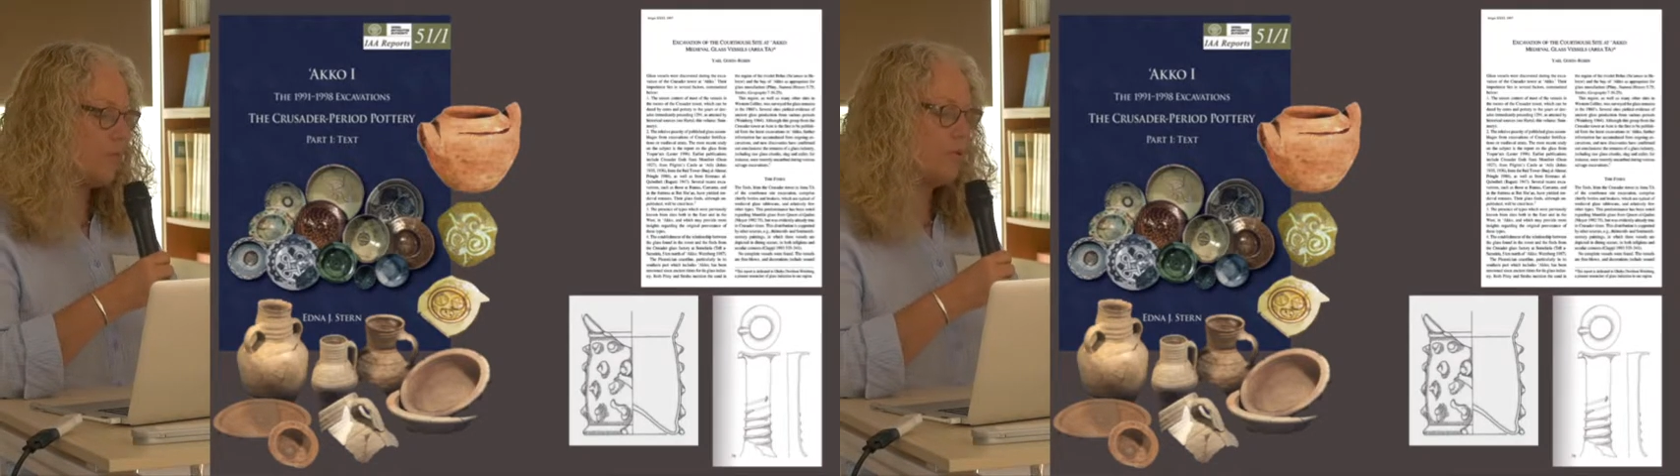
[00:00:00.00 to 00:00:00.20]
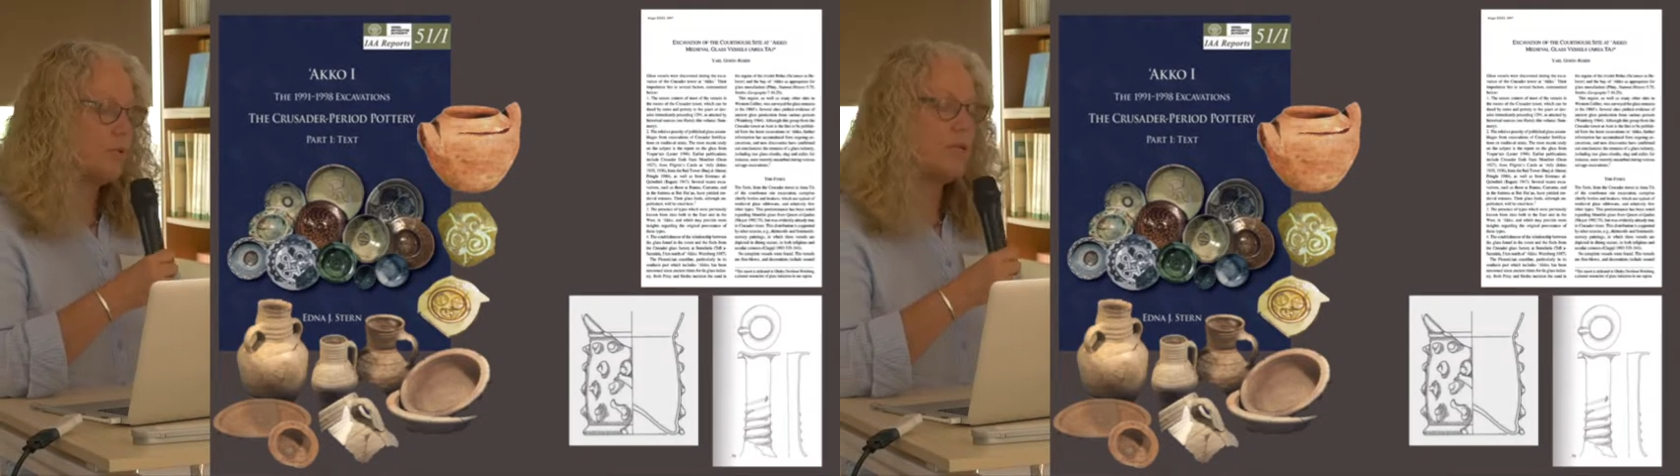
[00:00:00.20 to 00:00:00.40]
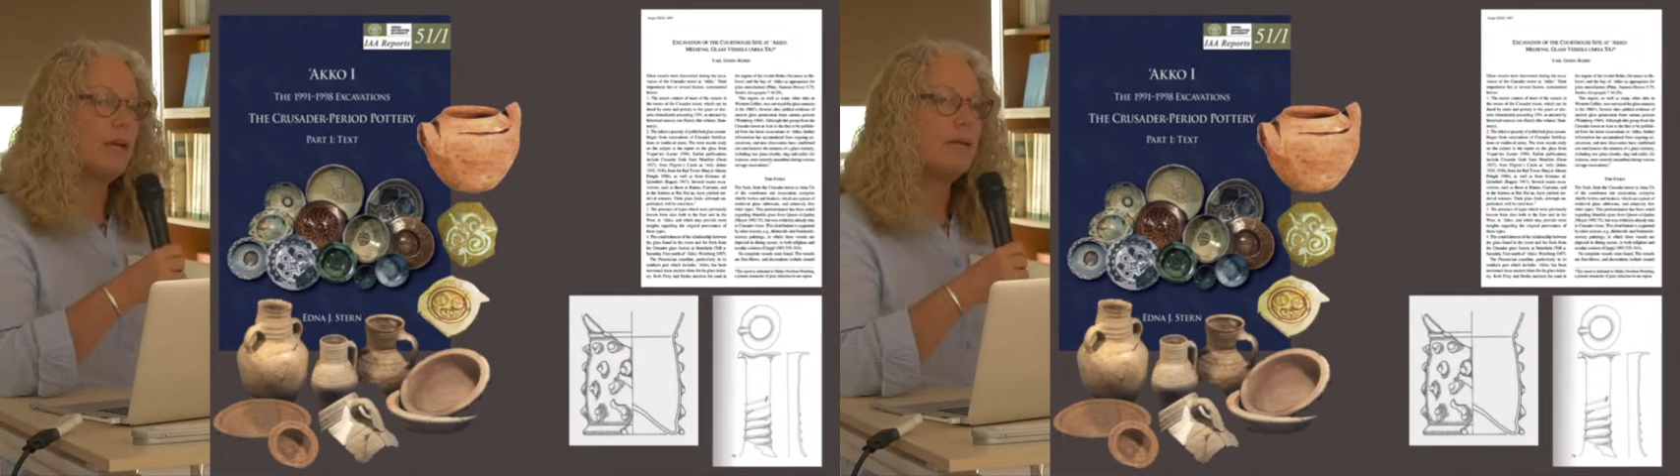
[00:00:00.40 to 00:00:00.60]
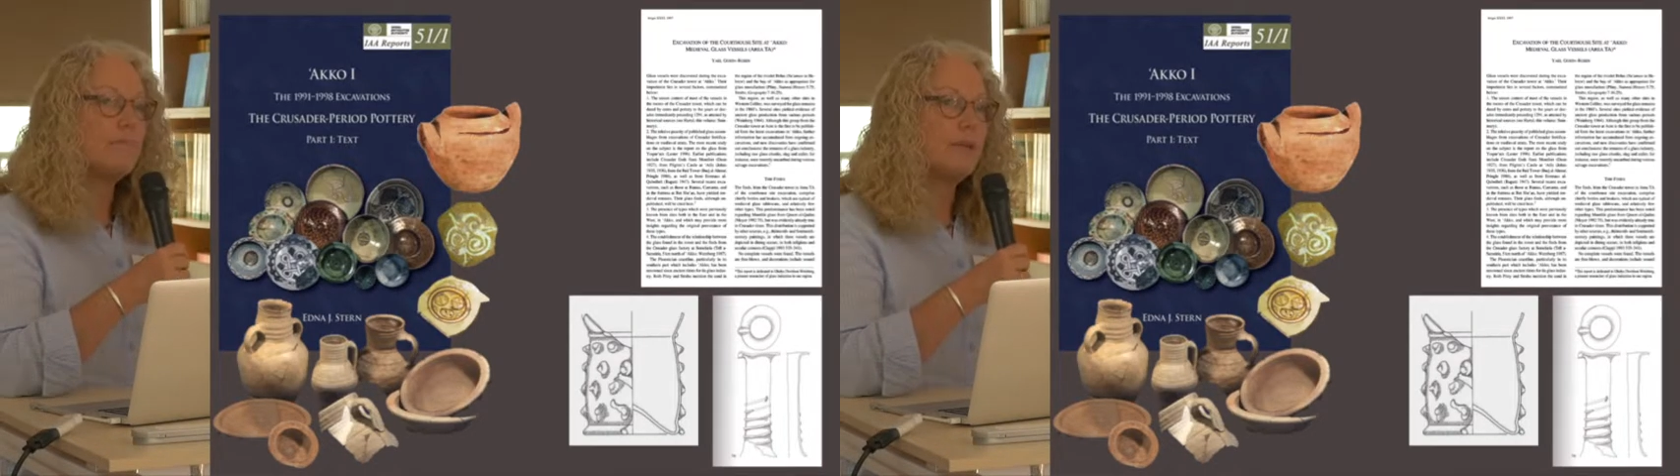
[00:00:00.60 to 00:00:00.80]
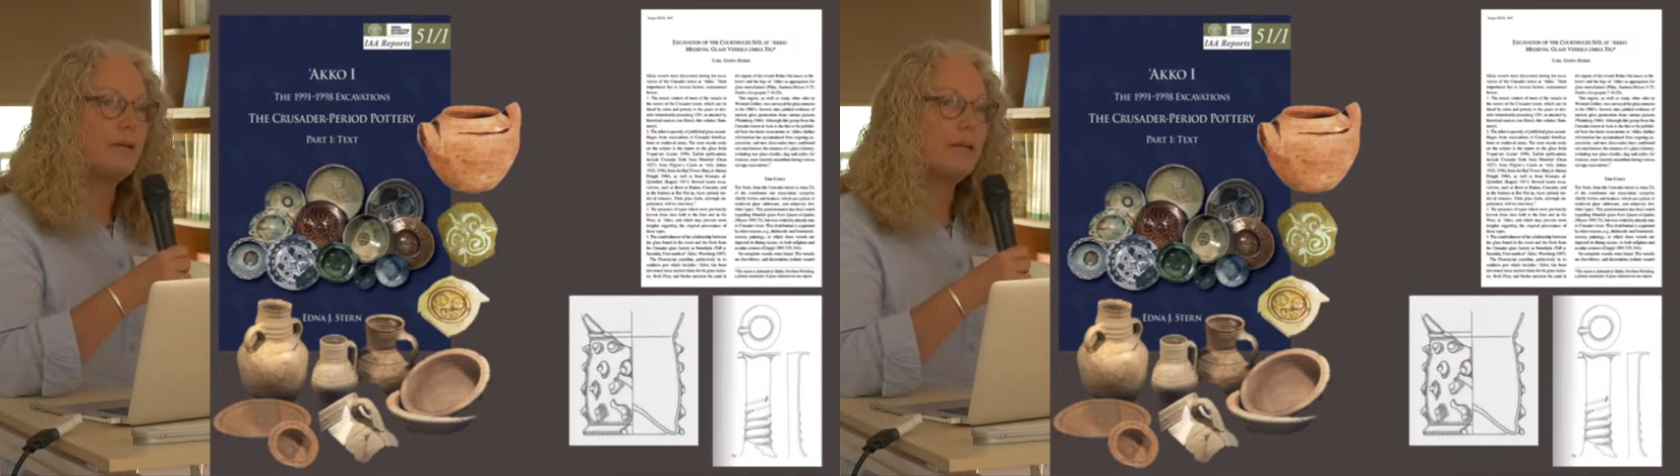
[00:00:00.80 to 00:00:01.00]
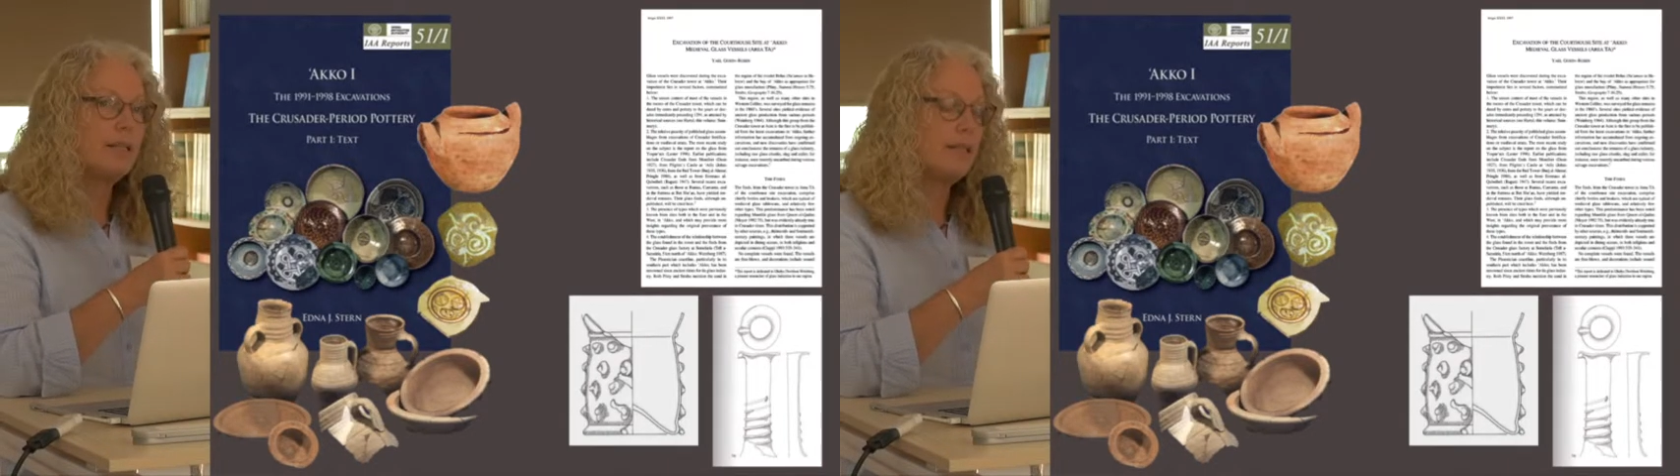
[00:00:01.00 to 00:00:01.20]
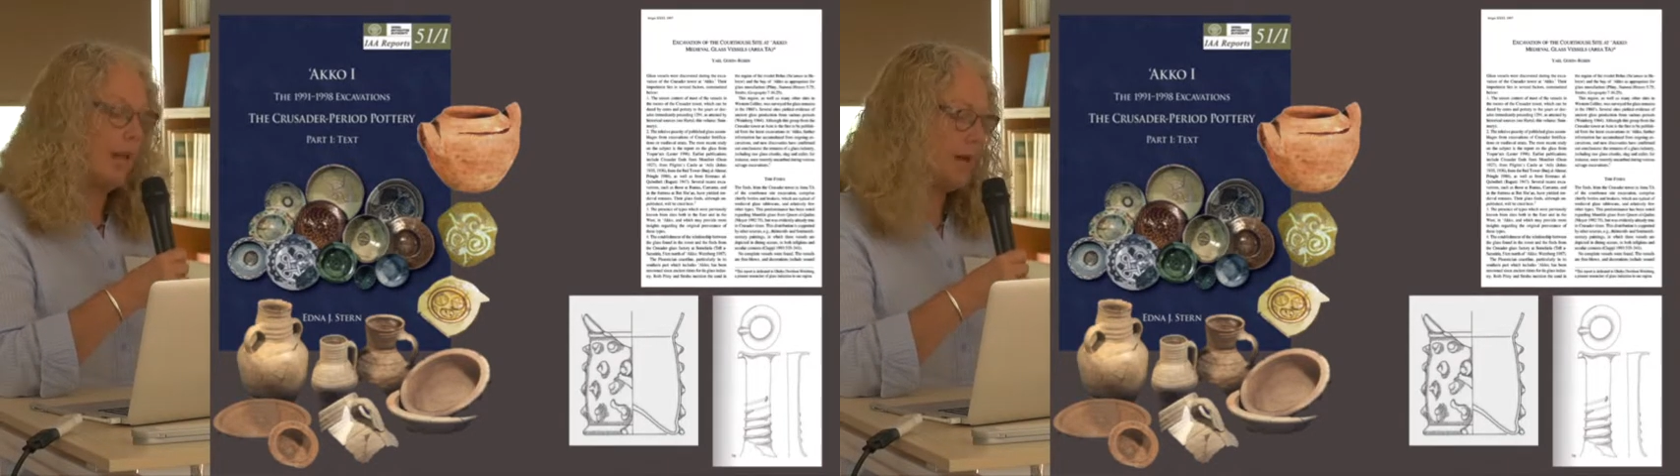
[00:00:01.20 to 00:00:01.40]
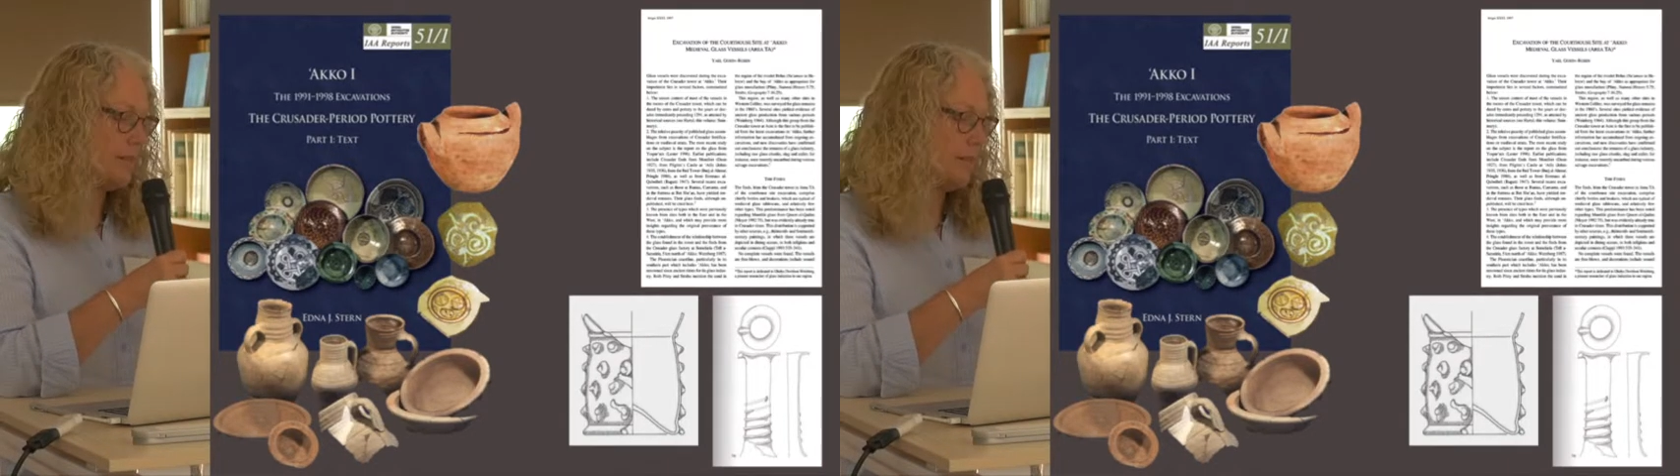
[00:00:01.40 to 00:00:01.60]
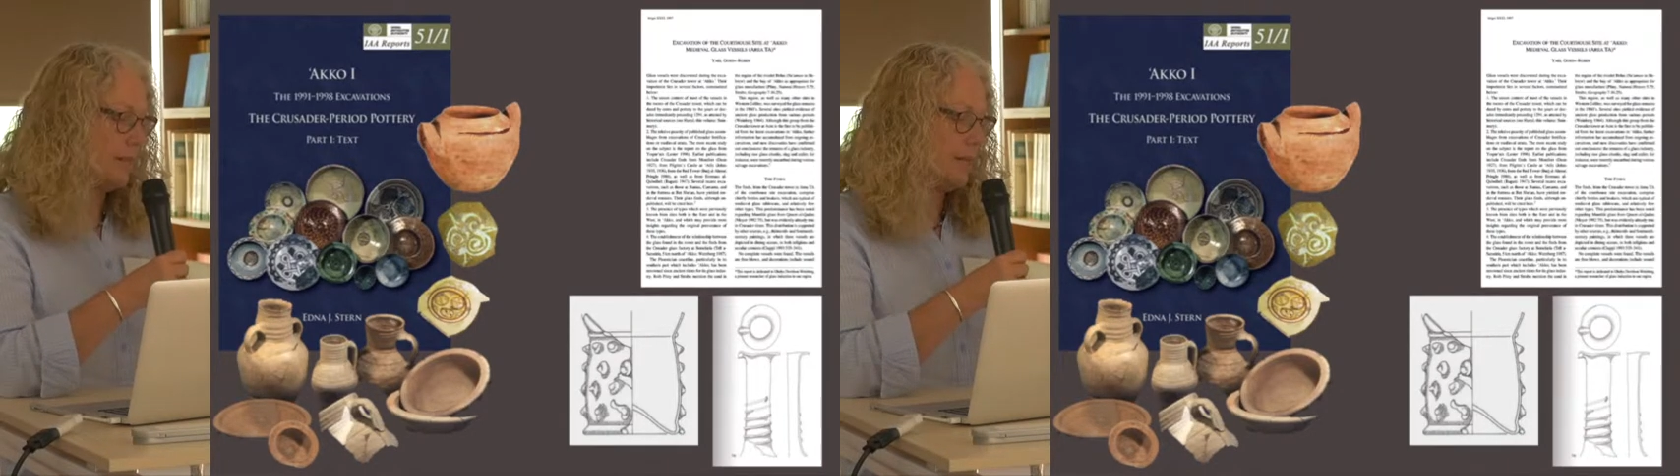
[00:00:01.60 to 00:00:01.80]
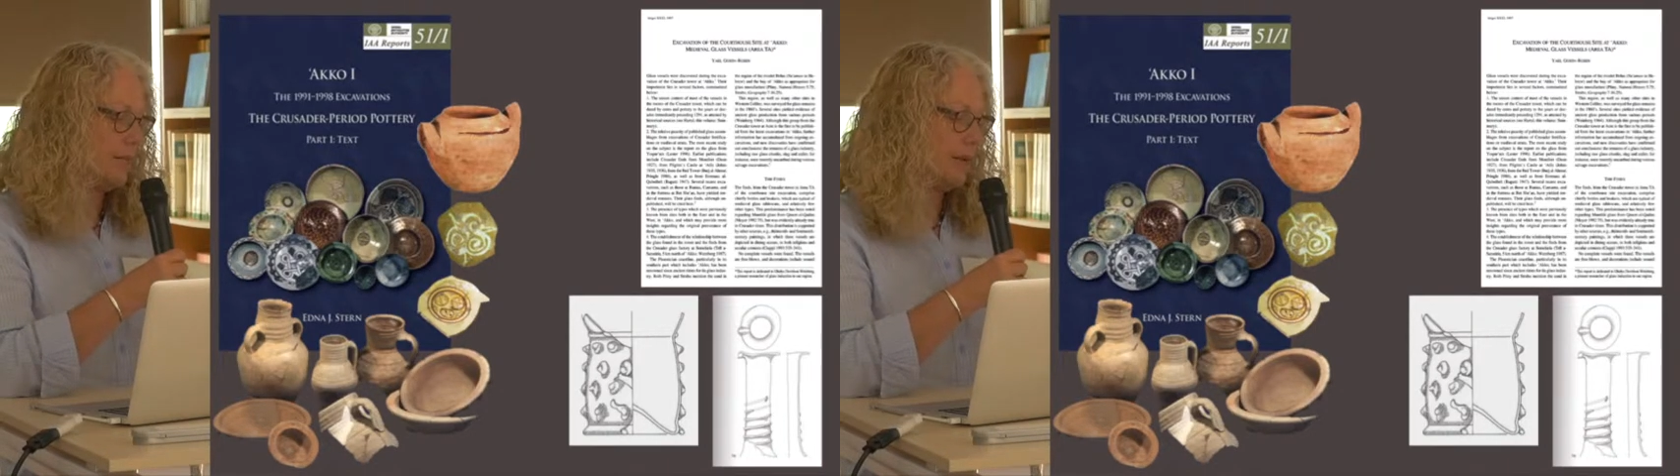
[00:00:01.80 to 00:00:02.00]
of Crusader-period glass in
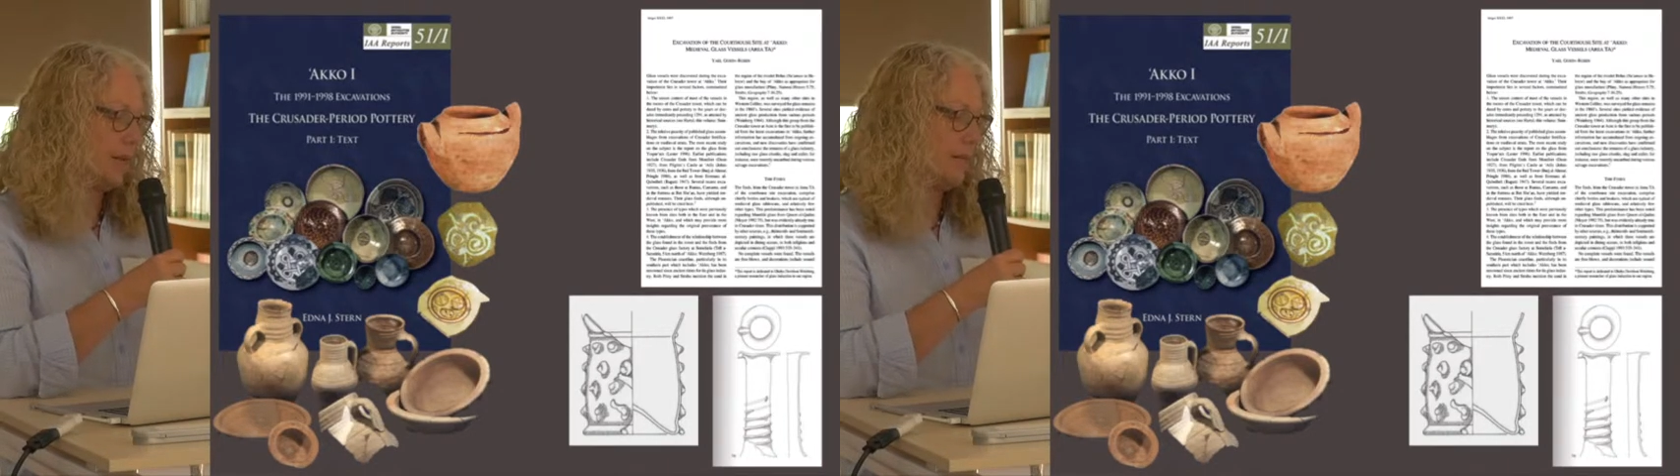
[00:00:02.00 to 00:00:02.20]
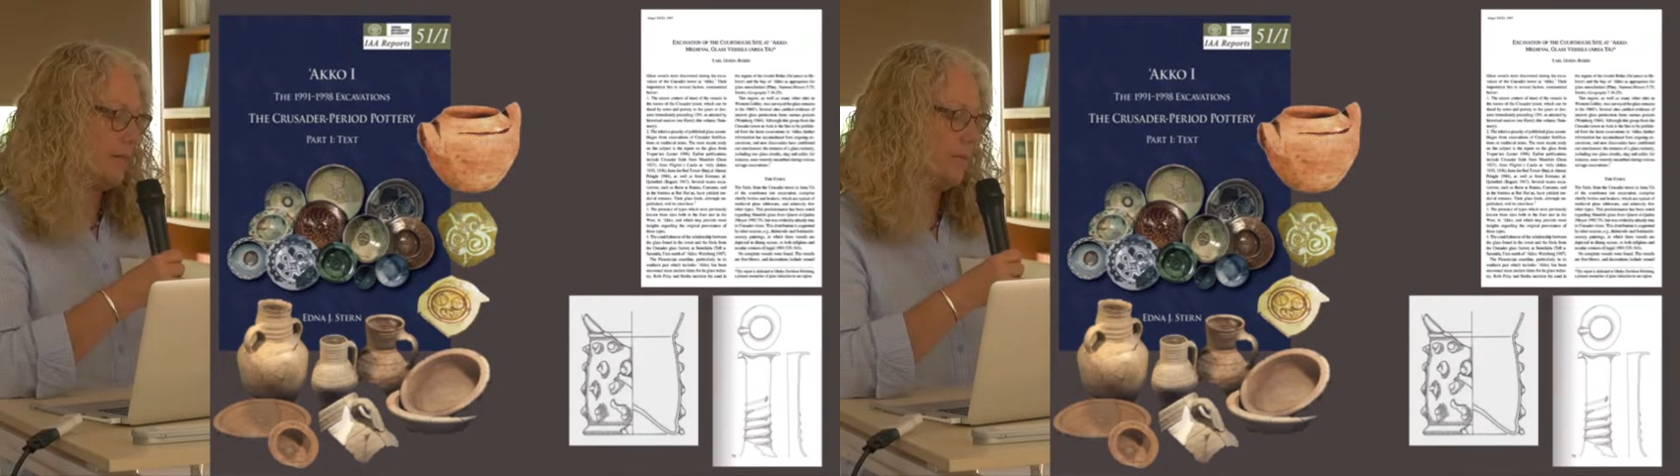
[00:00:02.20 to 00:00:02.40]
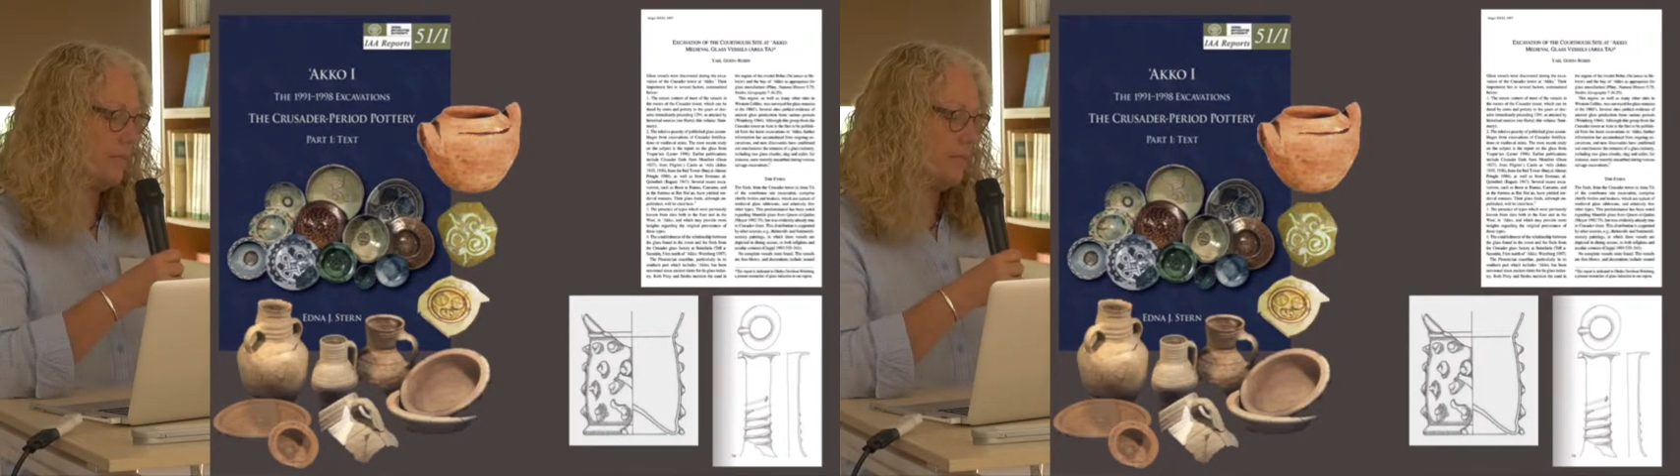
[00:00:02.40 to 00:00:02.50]
Israel.